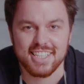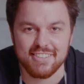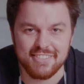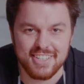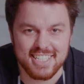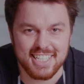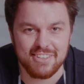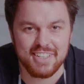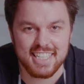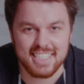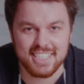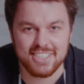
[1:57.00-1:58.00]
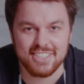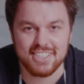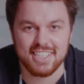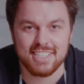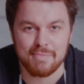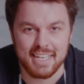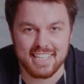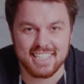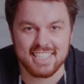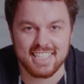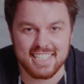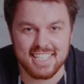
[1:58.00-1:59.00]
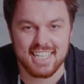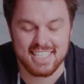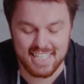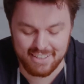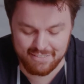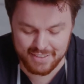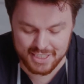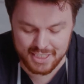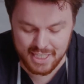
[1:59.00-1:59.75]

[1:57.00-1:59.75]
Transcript: The first thing we need to do is make these things taste like fish.